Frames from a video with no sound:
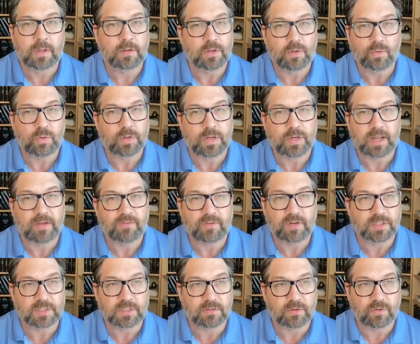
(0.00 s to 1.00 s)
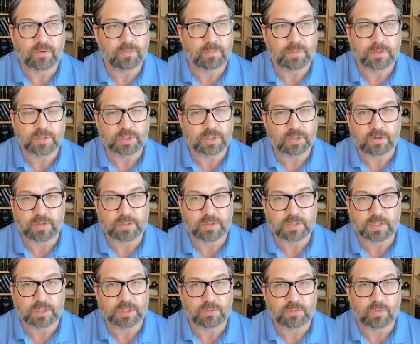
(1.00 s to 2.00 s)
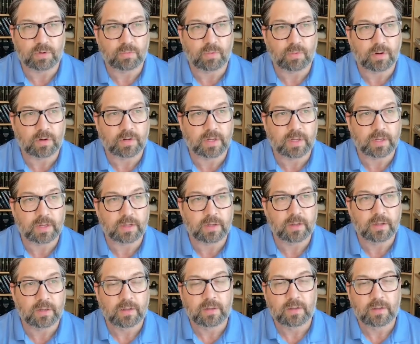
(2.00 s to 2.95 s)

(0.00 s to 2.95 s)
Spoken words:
You wouldn't have group insurance because you weren't working.